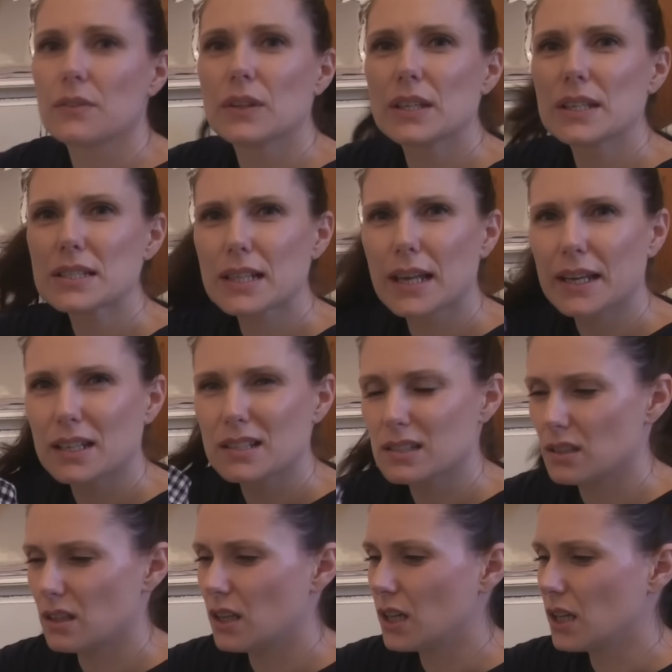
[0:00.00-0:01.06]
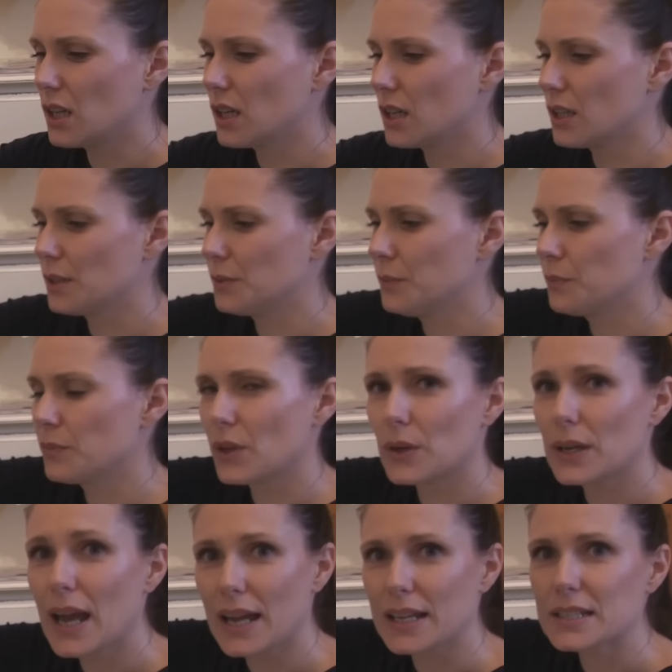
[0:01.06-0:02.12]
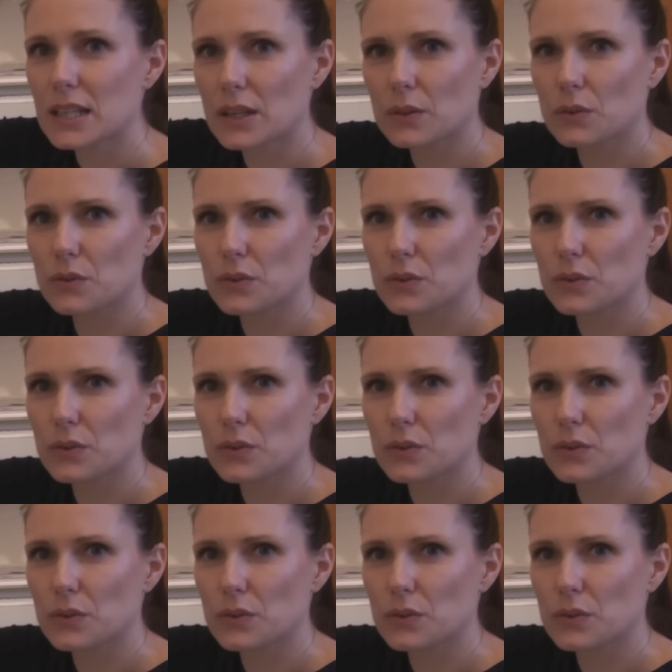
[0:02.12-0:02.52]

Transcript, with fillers: These leggings are, they're nice and they're